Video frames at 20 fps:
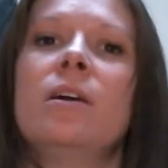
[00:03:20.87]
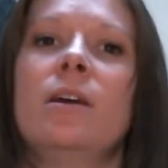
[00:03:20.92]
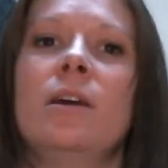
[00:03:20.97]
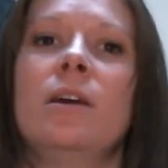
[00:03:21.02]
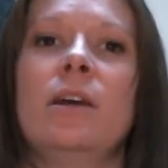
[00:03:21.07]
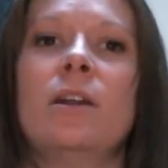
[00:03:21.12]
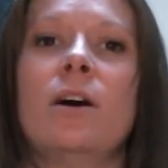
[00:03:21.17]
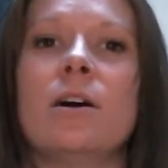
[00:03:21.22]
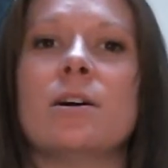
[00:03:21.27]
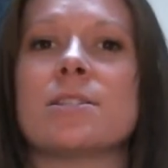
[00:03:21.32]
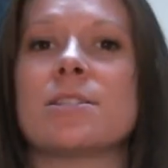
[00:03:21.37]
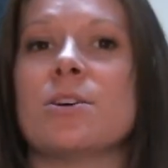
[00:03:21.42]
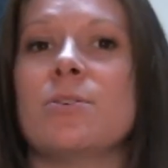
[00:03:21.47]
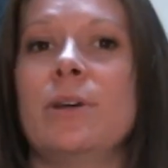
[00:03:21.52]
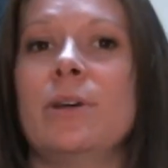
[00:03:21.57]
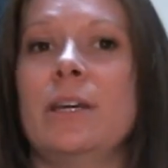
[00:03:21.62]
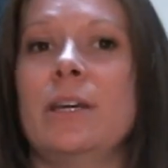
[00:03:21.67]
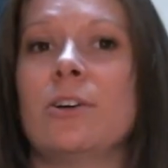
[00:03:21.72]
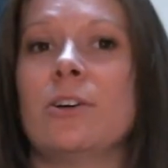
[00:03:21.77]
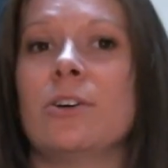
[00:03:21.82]
It also
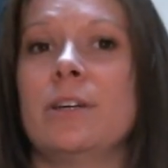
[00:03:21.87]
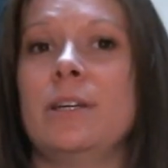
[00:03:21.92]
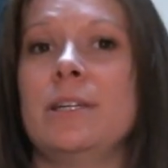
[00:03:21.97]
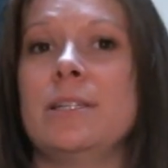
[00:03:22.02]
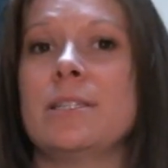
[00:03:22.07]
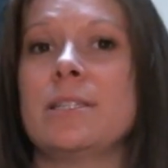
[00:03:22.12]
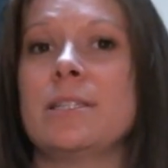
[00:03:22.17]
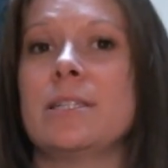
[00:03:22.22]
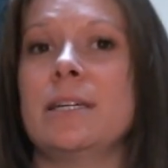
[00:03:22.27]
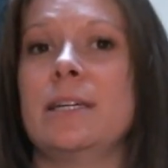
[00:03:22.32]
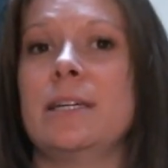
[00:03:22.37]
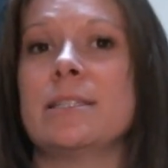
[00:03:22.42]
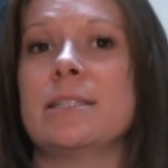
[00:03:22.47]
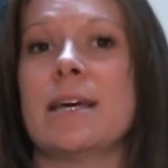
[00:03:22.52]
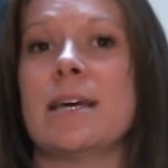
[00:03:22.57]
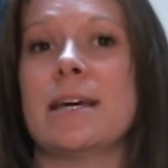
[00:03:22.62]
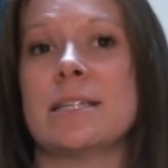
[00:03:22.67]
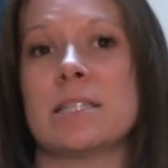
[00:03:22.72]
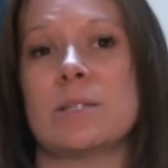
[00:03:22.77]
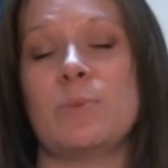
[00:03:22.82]
increased its
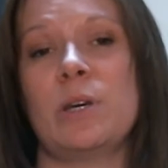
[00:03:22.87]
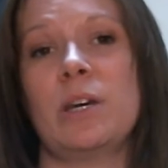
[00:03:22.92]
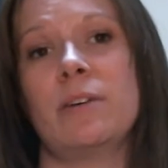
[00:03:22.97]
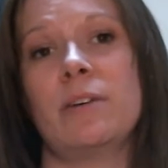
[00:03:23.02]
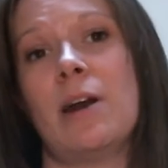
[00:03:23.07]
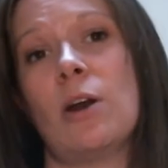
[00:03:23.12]
estimate of